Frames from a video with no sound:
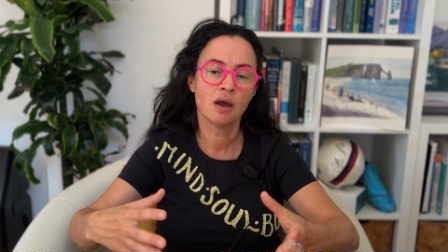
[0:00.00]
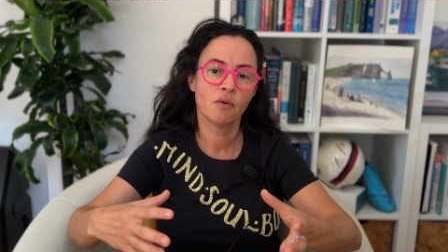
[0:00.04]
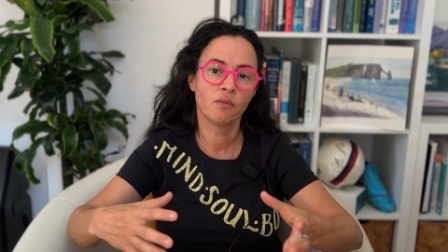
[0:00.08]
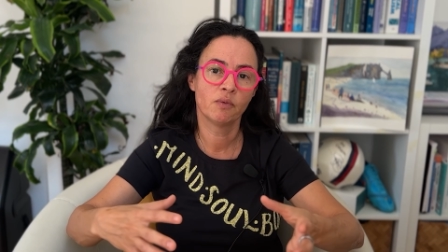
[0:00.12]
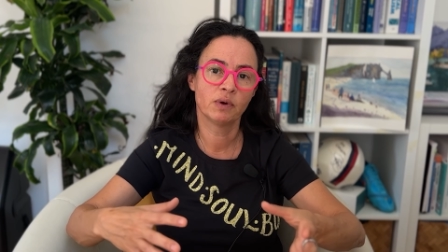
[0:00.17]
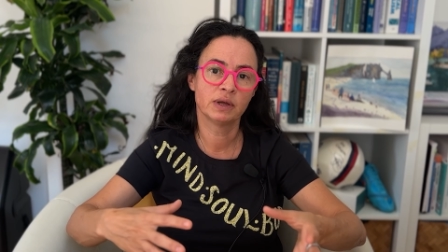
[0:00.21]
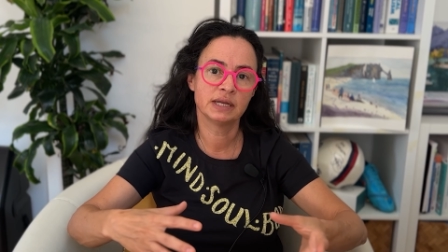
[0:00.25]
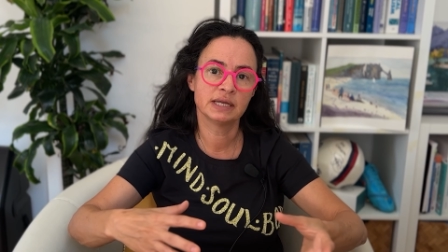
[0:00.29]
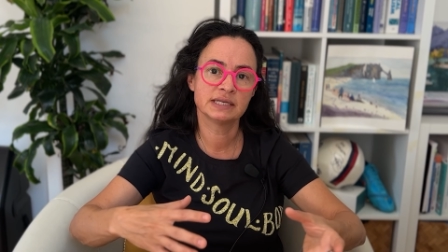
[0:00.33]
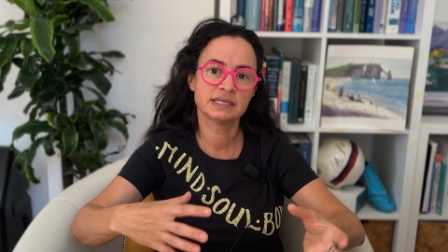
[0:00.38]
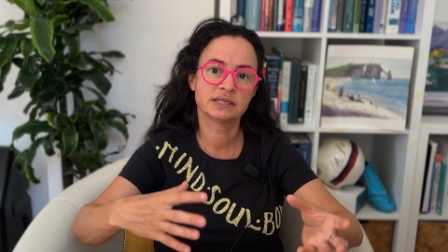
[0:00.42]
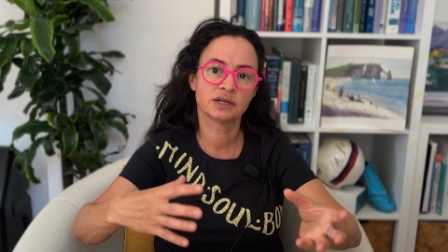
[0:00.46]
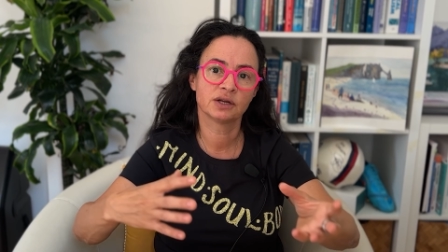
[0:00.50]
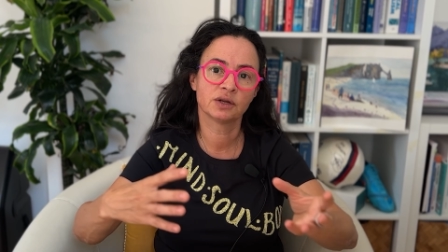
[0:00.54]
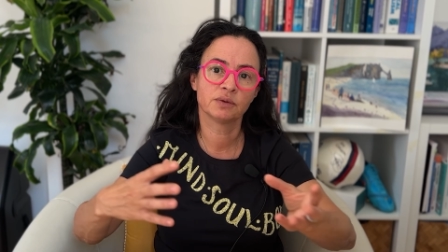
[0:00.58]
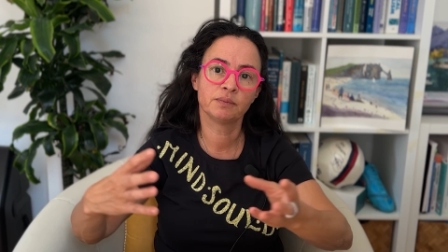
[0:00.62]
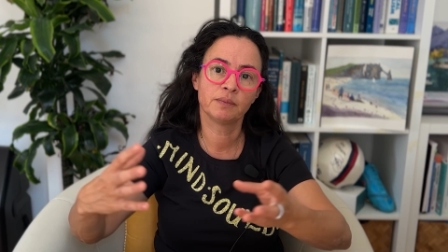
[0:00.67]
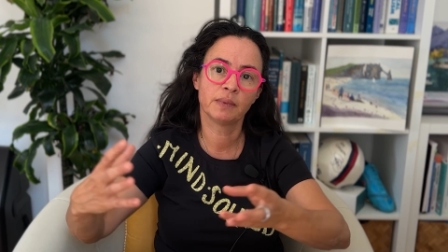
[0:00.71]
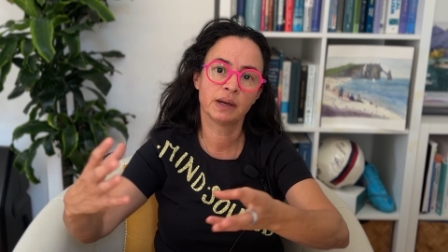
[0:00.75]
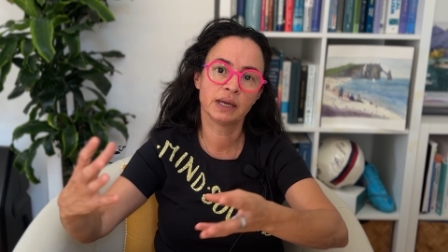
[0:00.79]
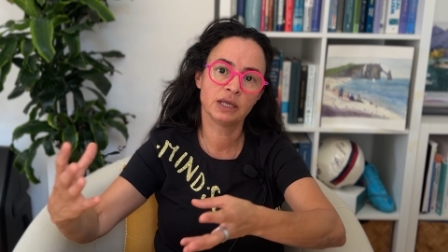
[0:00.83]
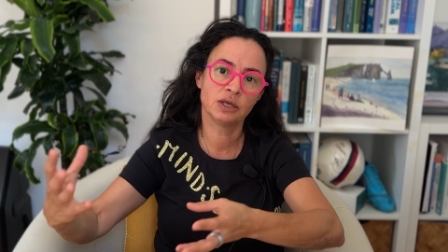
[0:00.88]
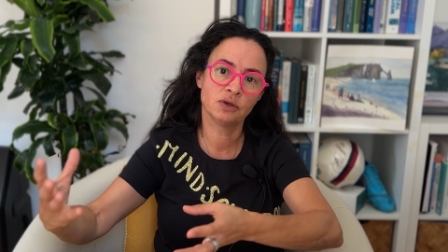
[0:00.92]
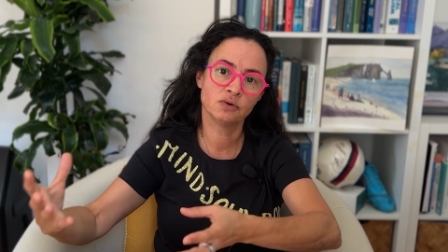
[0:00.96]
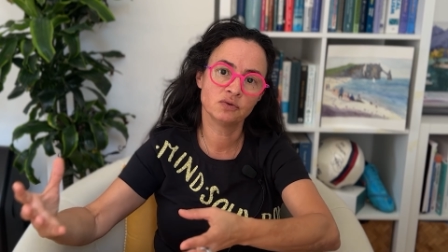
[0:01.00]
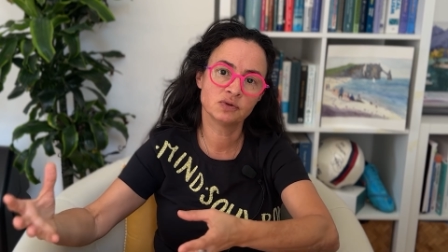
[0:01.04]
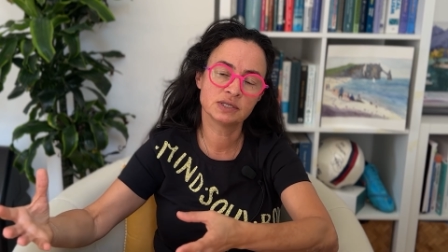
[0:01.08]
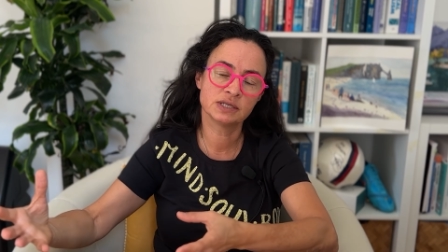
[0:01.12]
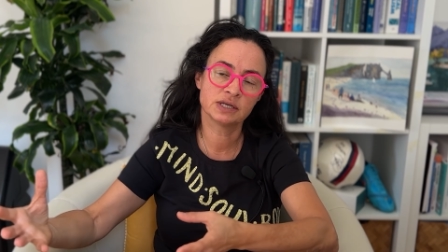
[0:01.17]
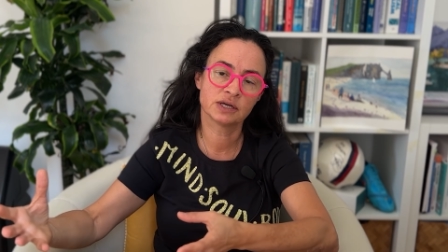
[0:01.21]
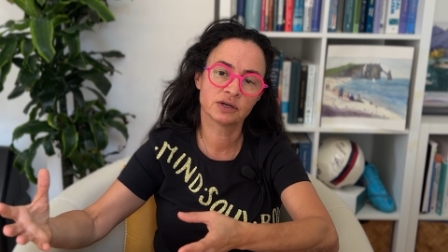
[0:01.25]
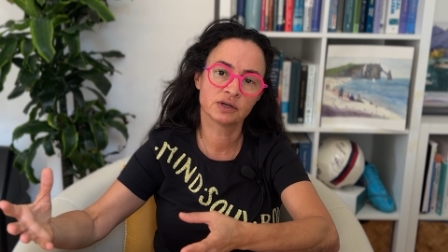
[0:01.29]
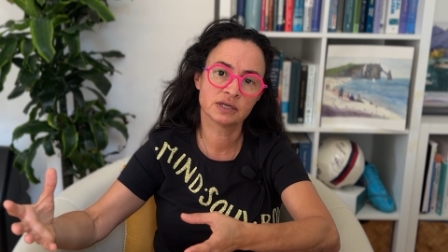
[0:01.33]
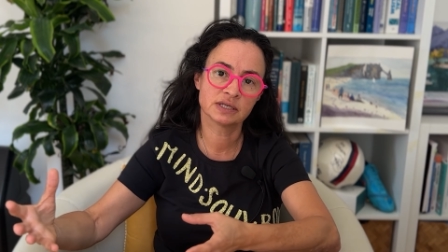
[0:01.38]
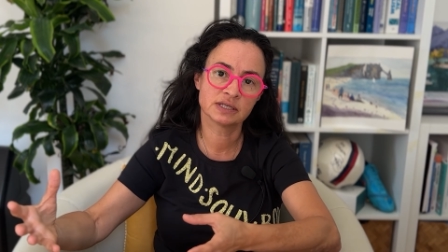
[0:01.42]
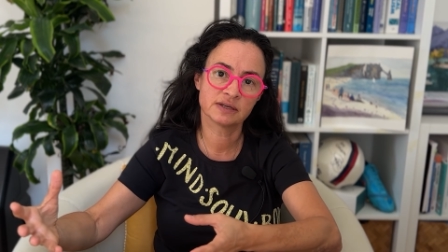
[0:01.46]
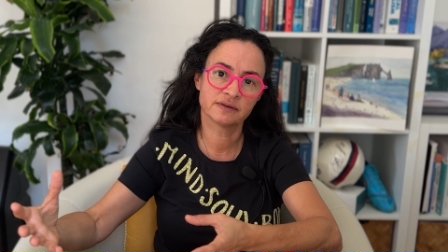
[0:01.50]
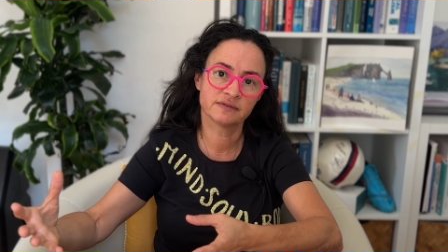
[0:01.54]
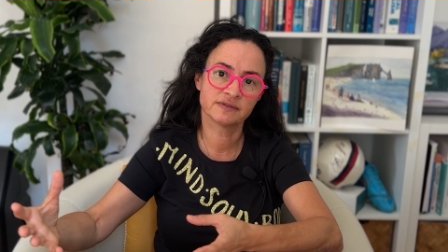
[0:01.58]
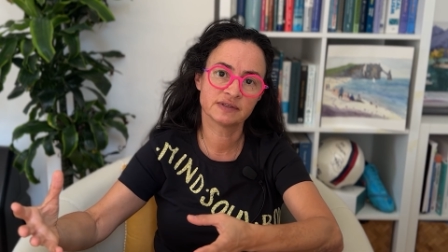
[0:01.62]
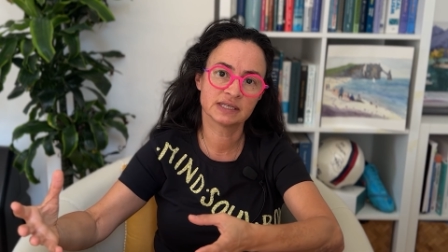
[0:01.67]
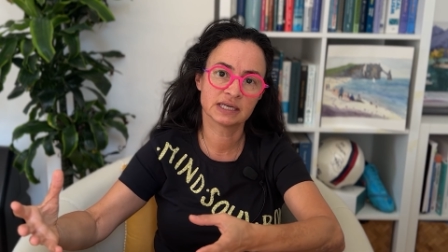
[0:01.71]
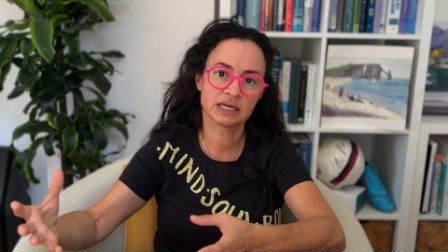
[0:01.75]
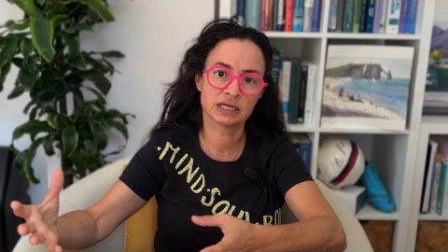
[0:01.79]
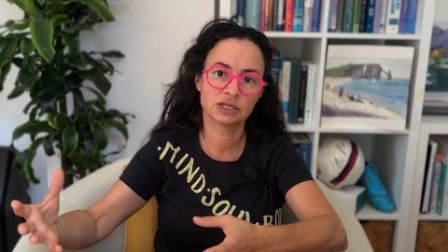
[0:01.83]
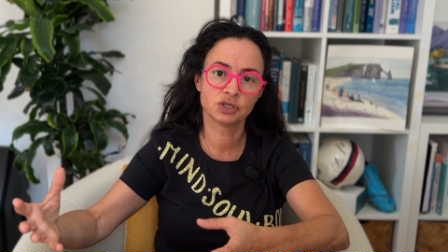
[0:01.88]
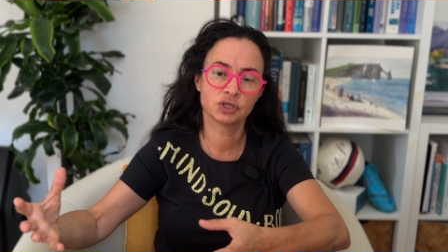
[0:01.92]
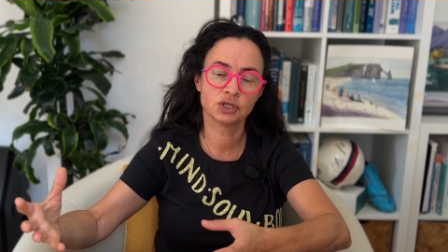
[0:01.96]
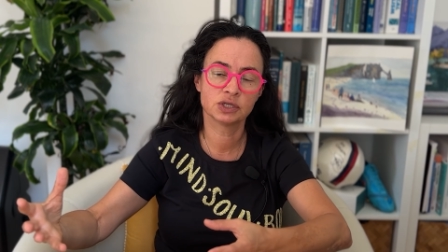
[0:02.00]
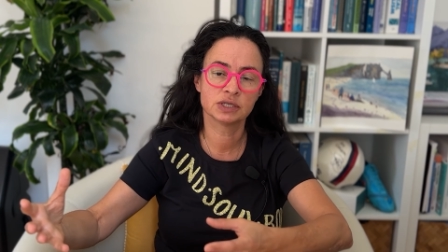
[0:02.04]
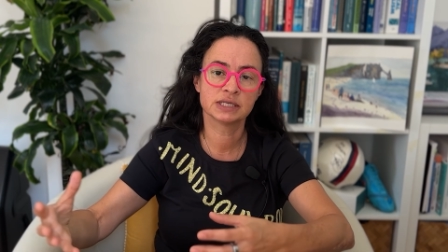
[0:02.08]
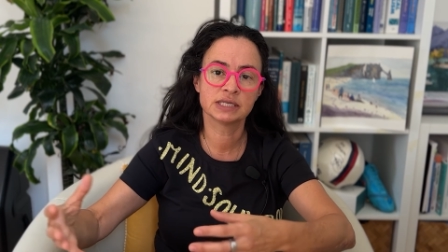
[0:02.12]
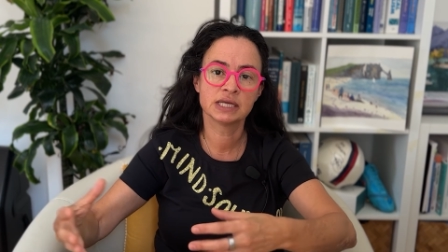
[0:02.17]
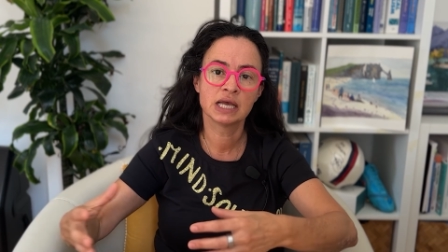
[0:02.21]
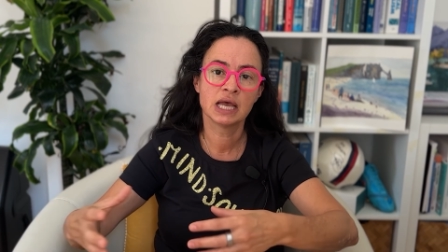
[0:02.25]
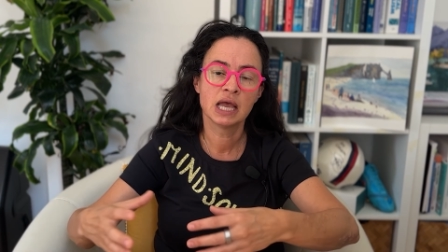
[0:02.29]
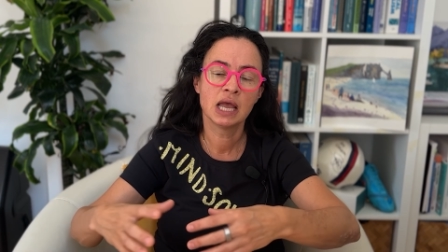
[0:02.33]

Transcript: when I start my new series of sessions?